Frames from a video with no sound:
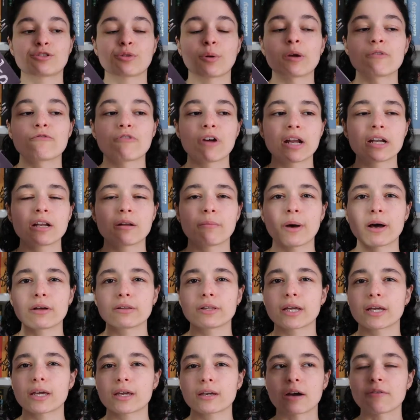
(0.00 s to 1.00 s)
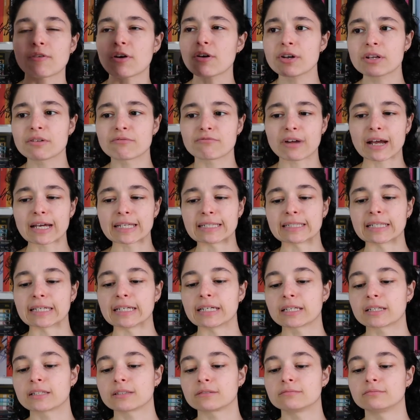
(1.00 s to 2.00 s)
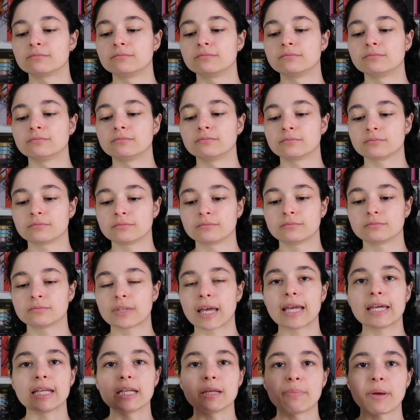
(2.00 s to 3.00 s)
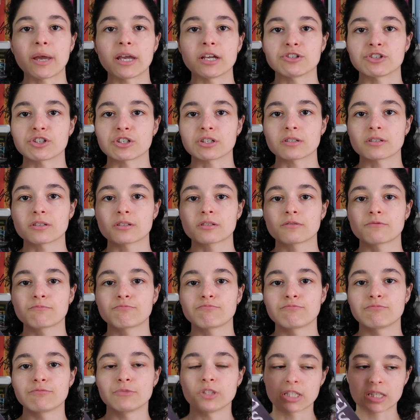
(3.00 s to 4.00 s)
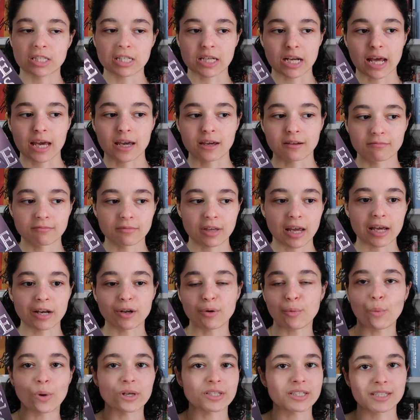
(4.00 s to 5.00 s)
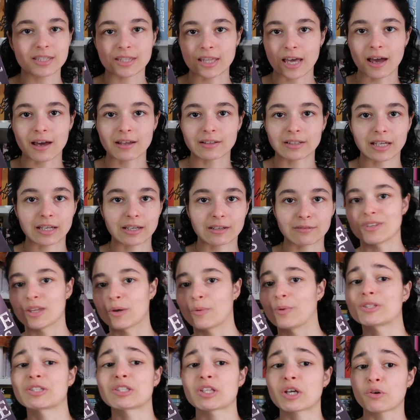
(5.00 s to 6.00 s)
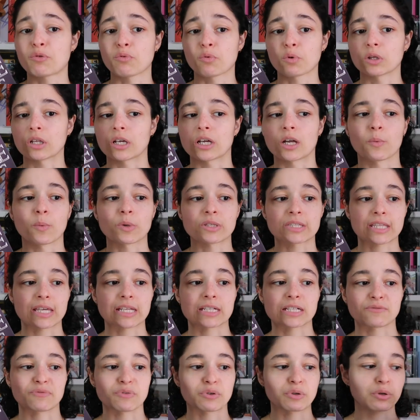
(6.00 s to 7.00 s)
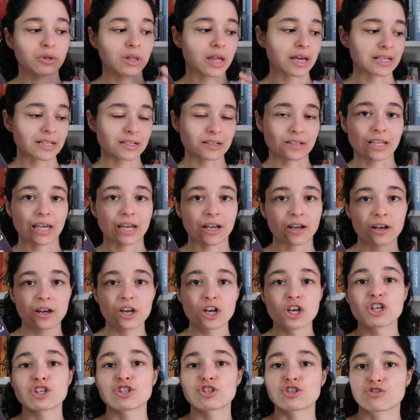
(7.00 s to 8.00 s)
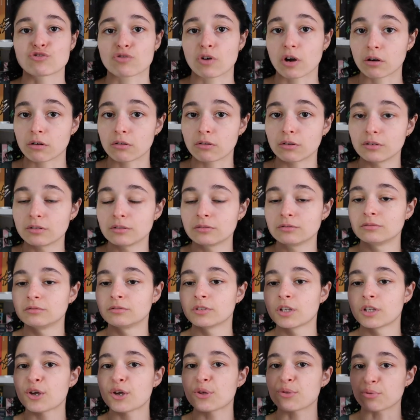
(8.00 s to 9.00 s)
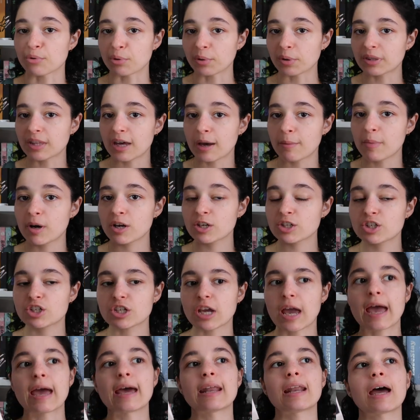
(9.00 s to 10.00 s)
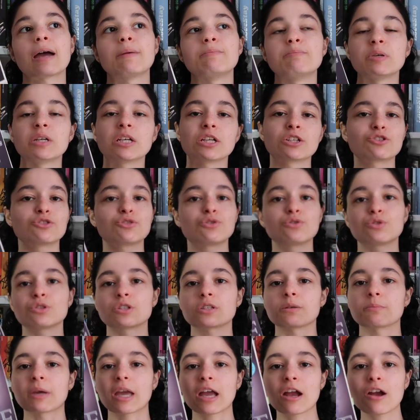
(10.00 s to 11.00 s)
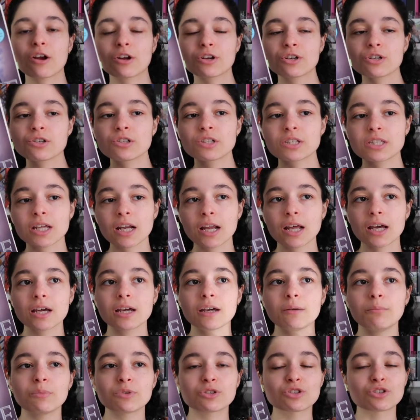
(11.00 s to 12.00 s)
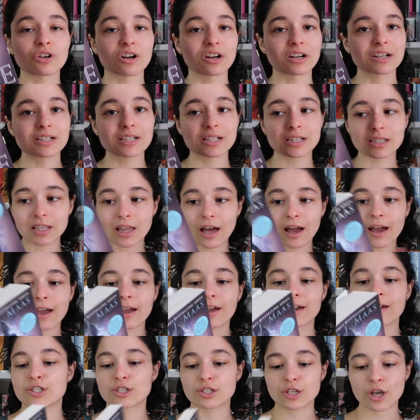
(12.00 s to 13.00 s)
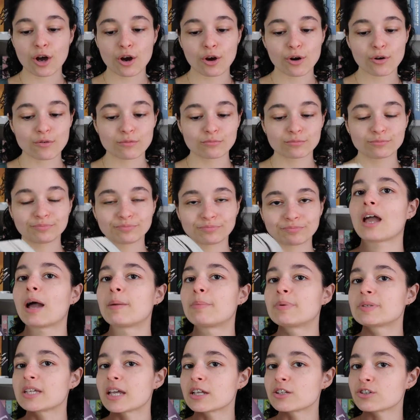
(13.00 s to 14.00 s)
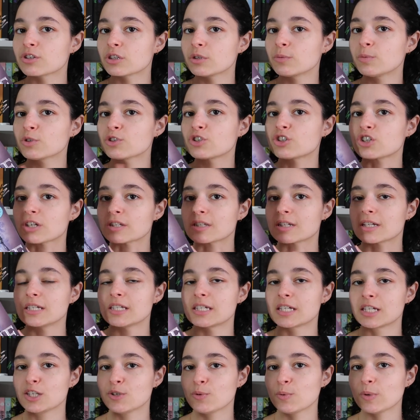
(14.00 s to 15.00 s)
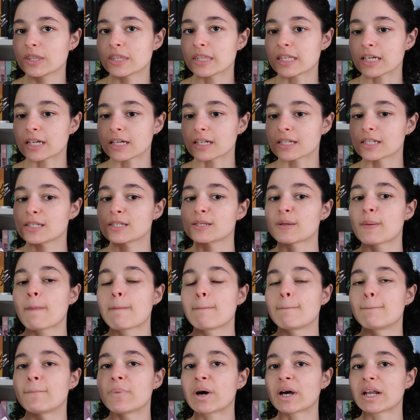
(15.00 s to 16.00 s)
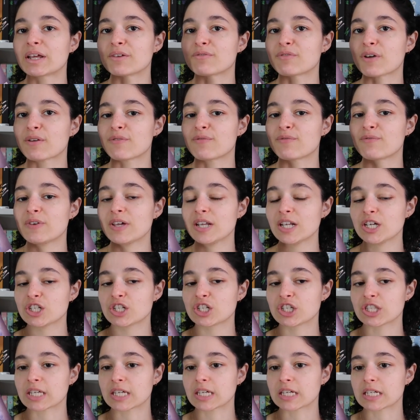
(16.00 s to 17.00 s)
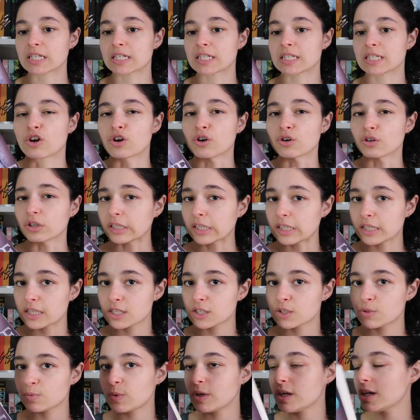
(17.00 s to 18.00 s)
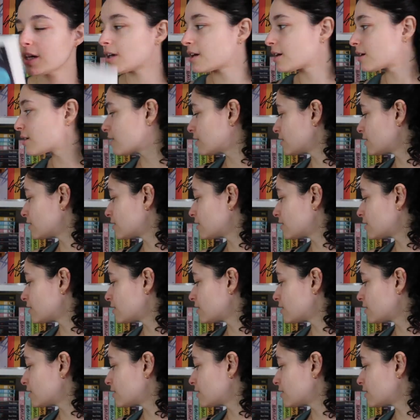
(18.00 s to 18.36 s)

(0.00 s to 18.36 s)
So I read about like, I've already read like 80 pages today and it wasn't that grueling. It wasn't that difficult. I didn't like struggle through it that much, and I'm being introduced to some characters that I'm starting to like. So I potentially will just continue with this. But if I finish this early this week,